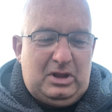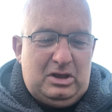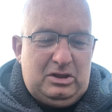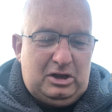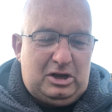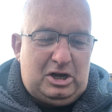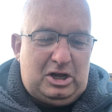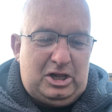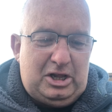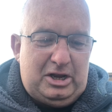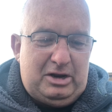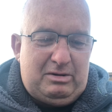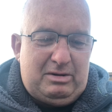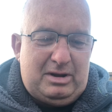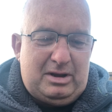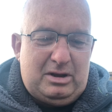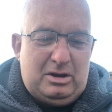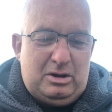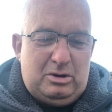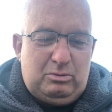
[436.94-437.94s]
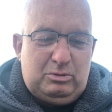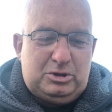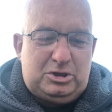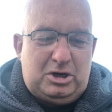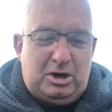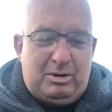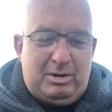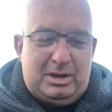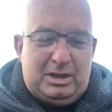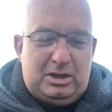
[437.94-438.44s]
The clearing was
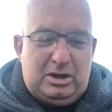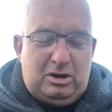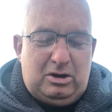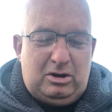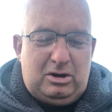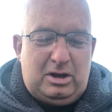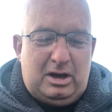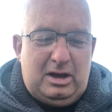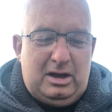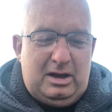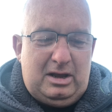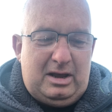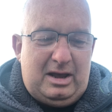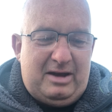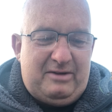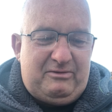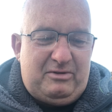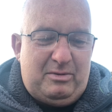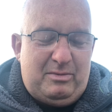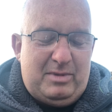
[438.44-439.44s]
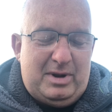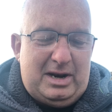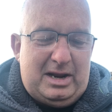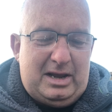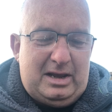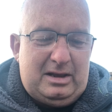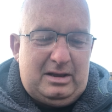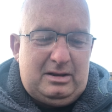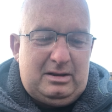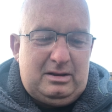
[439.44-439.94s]
growing darker every minute.
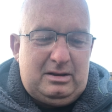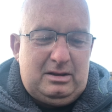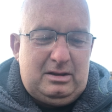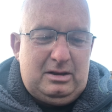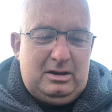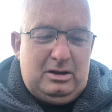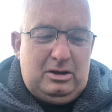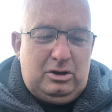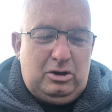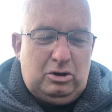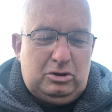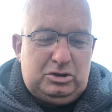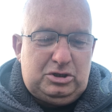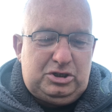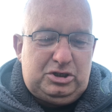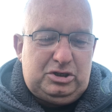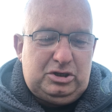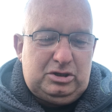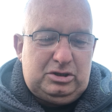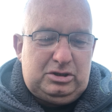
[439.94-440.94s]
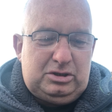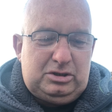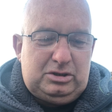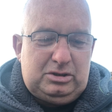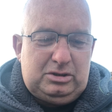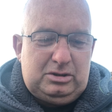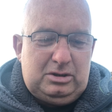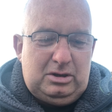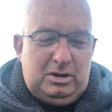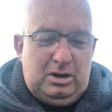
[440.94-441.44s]
Con stood.
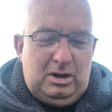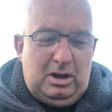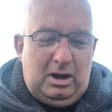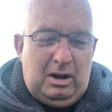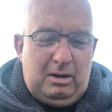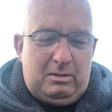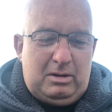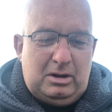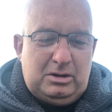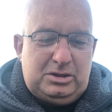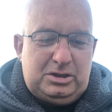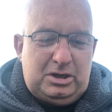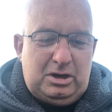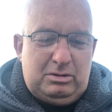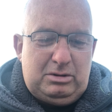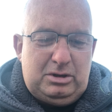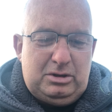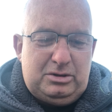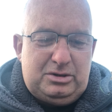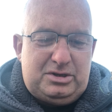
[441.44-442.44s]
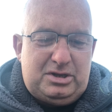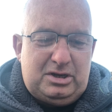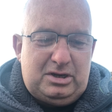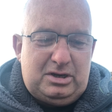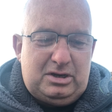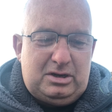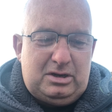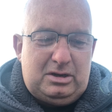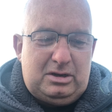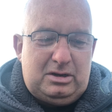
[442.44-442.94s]
I'm going to go and use
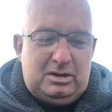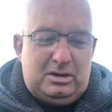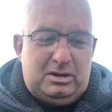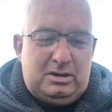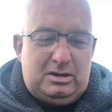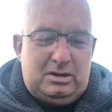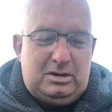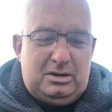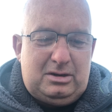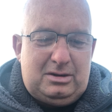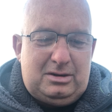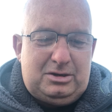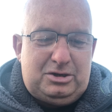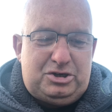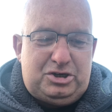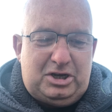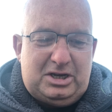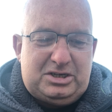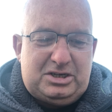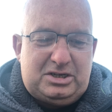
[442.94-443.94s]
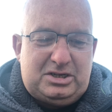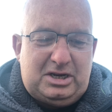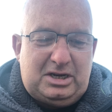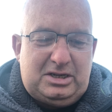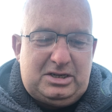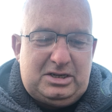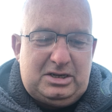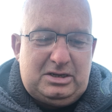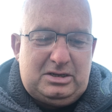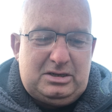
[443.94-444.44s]
she
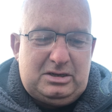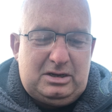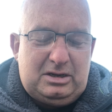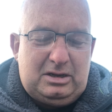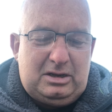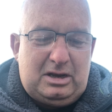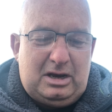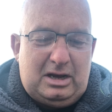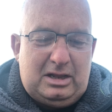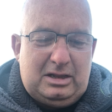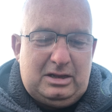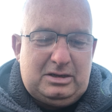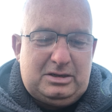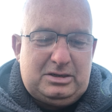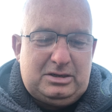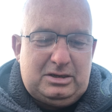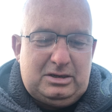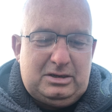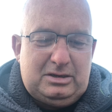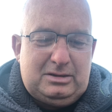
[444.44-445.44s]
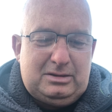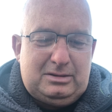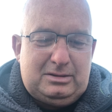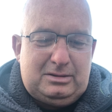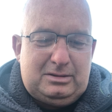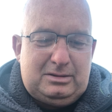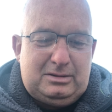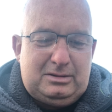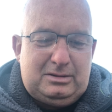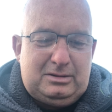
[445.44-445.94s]
hesitated and coloured,
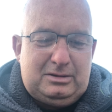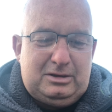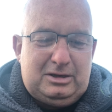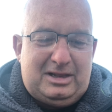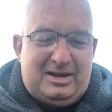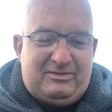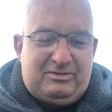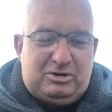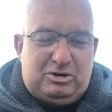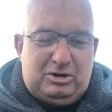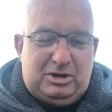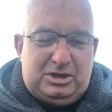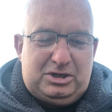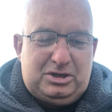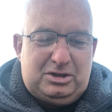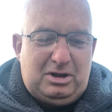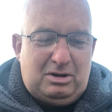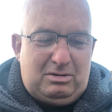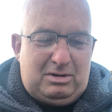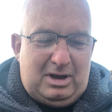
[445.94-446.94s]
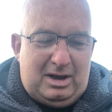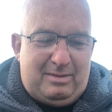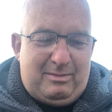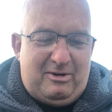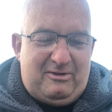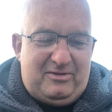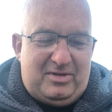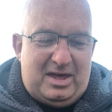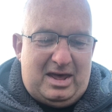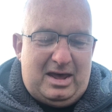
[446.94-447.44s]
the lavatory, so don't come
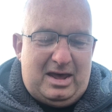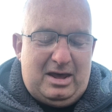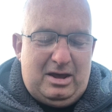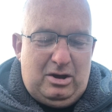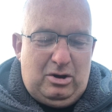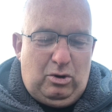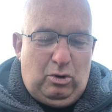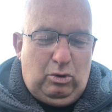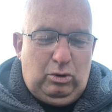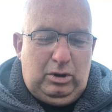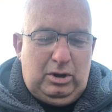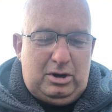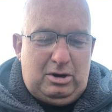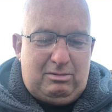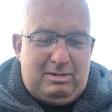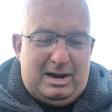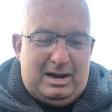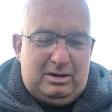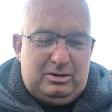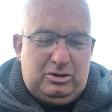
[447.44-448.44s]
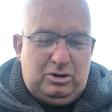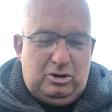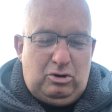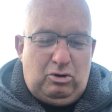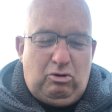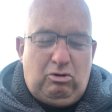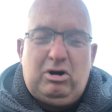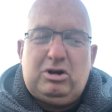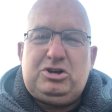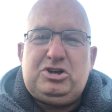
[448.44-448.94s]
over there or look around
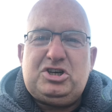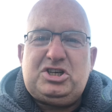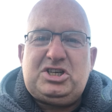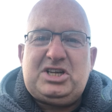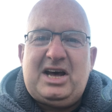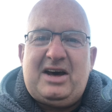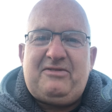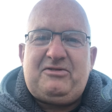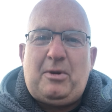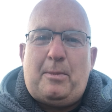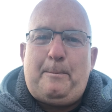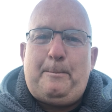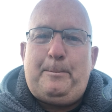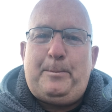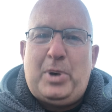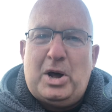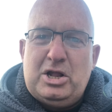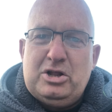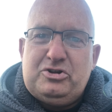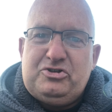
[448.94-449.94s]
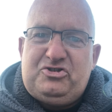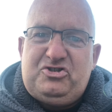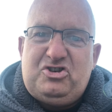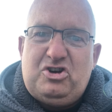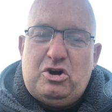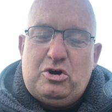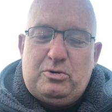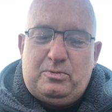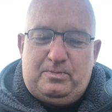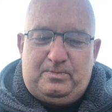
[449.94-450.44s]
or I'll just have to punch
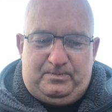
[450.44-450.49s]
you.